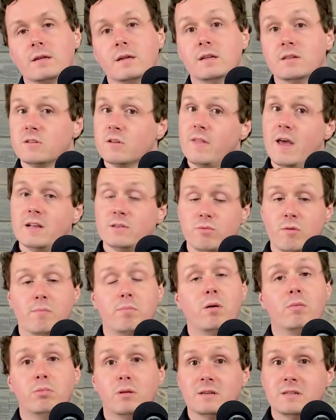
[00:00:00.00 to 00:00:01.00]
And so that's what
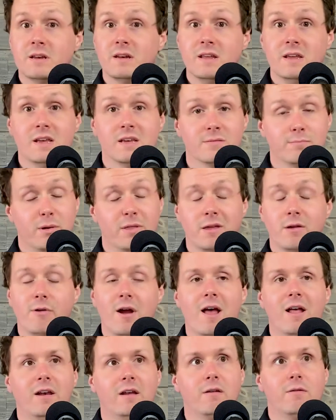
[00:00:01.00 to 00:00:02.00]
publicity is. But the
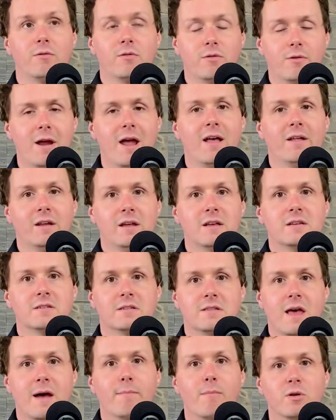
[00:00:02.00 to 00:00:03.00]
reality is
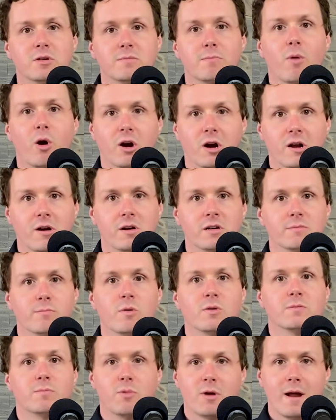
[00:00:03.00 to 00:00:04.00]
that most marketers,
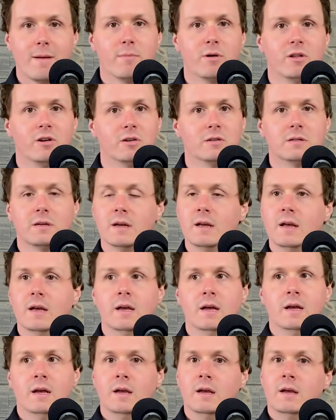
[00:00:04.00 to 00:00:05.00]
most brand builders,
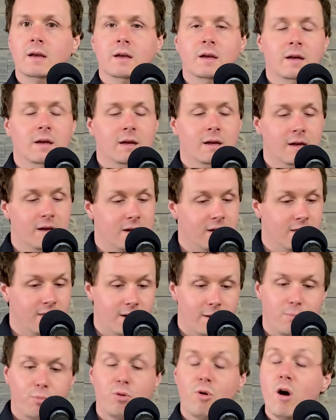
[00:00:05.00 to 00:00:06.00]

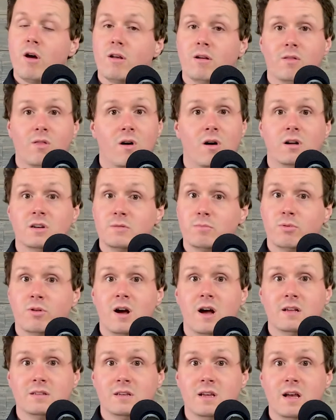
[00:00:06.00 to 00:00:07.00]
their product launch
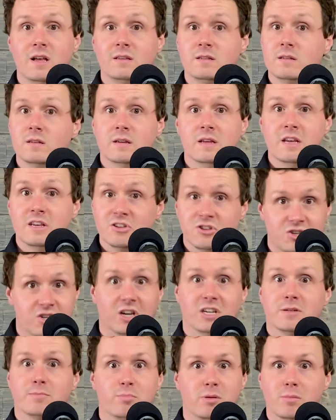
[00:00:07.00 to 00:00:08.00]
process is
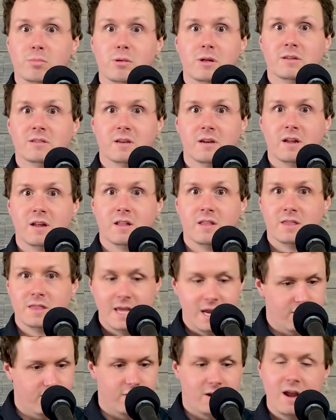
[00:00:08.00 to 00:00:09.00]
just publicity.
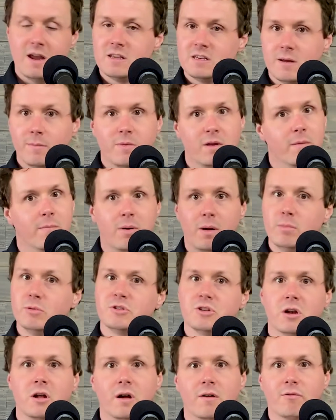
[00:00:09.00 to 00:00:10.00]
They create something and
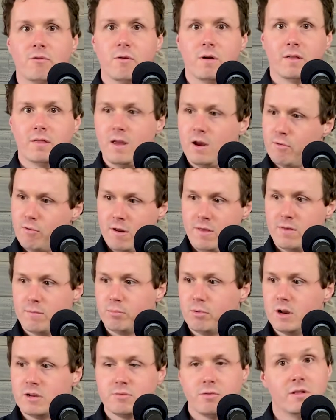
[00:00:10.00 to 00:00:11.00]
publish it off quick. They create the
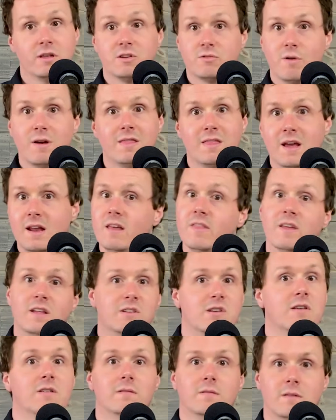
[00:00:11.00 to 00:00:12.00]
press release right then, and
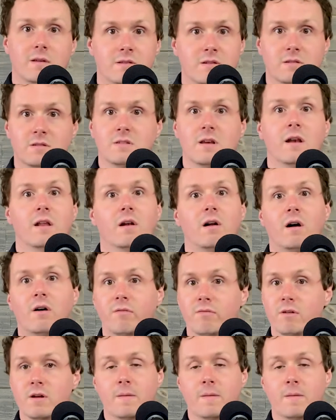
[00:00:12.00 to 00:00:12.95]
then they just send it off